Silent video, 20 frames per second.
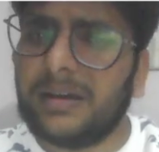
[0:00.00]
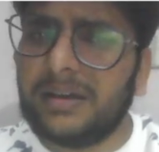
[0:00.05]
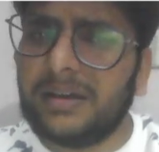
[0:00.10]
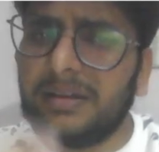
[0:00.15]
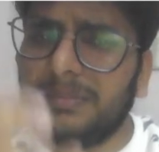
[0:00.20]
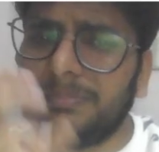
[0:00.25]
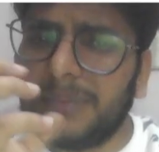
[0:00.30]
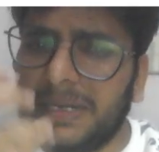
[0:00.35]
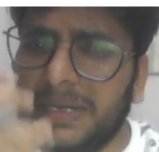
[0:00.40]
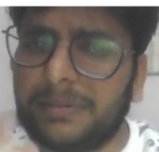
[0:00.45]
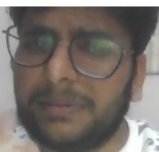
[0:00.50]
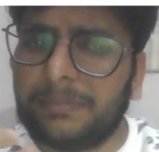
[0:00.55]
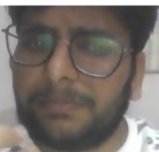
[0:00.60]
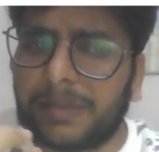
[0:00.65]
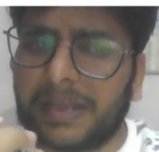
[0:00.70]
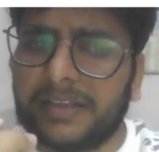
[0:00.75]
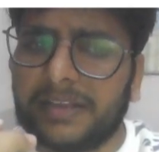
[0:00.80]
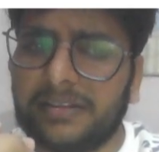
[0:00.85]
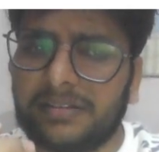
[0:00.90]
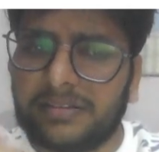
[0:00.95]
minimum
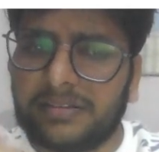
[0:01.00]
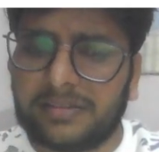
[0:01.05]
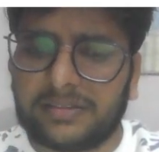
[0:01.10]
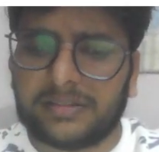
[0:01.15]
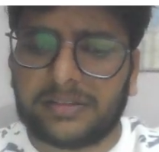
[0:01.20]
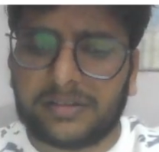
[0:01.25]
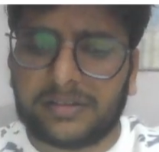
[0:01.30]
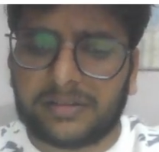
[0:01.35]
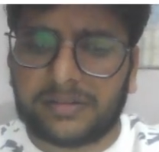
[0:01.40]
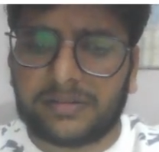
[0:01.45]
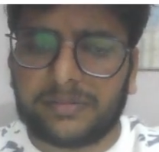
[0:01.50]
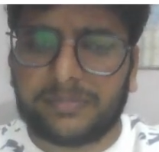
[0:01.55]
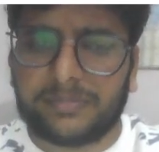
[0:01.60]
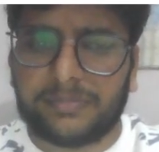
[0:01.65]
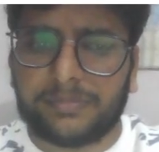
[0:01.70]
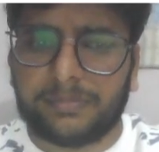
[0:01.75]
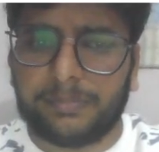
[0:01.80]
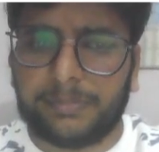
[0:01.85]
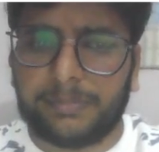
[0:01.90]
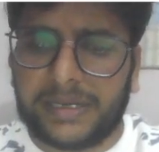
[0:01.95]
price,
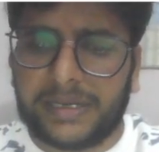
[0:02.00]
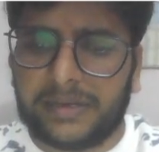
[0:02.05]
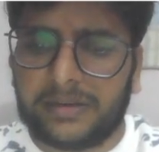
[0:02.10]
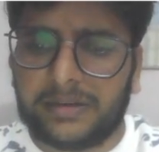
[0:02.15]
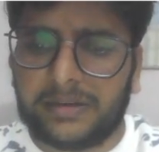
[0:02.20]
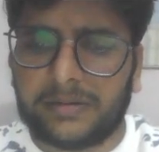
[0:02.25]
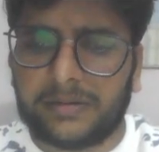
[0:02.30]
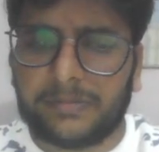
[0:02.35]
min